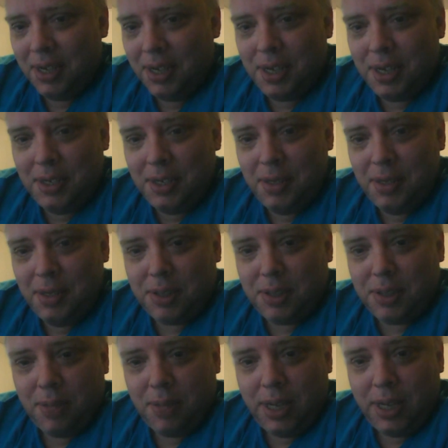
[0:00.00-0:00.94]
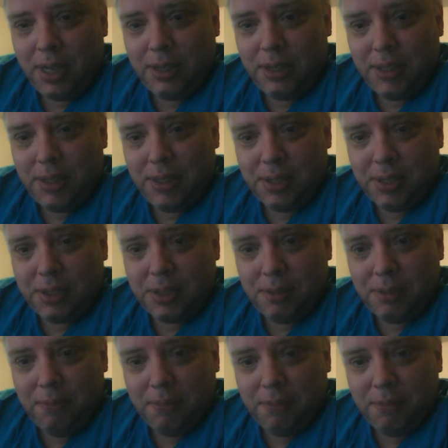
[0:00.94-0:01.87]
can do something like this
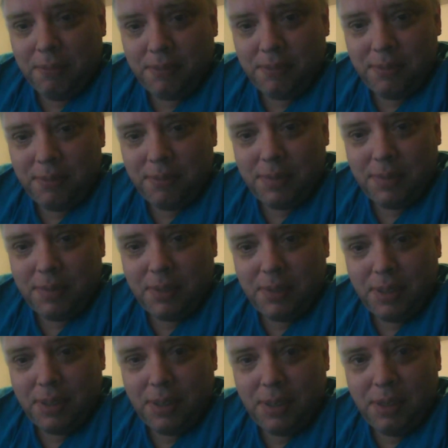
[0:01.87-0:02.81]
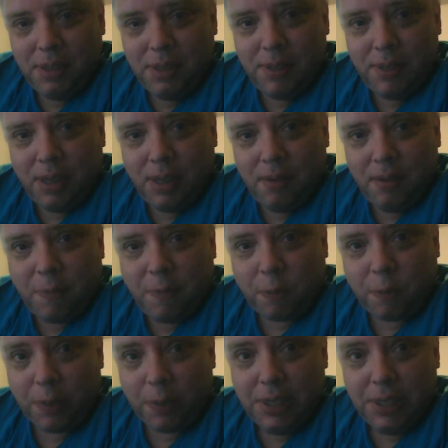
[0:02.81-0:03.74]
without
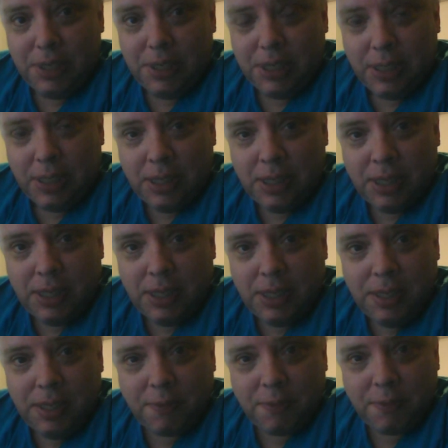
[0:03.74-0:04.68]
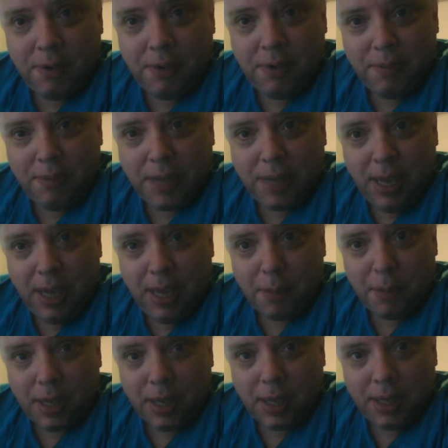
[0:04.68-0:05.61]
freezing in front of the
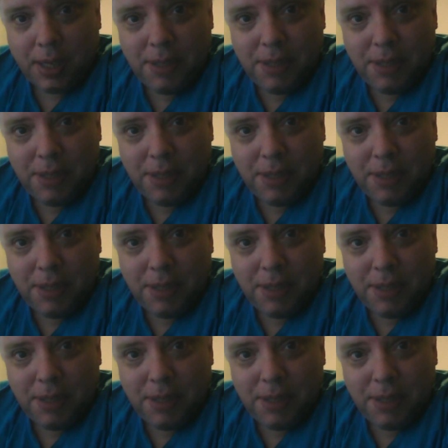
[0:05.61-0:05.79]
camera,